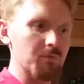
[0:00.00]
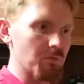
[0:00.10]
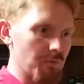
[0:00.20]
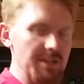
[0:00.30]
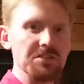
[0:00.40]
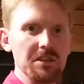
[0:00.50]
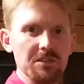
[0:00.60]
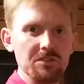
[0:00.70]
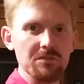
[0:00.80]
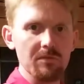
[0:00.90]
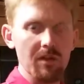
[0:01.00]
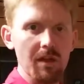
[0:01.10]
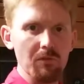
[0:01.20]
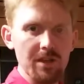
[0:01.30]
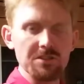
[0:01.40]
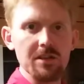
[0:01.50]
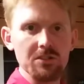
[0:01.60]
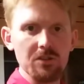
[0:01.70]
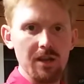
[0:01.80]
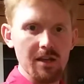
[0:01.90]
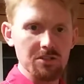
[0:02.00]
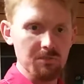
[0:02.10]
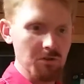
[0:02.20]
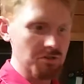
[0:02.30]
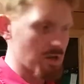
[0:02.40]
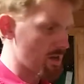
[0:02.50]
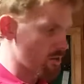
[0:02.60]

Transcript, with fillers: for residents, uh, residential customers.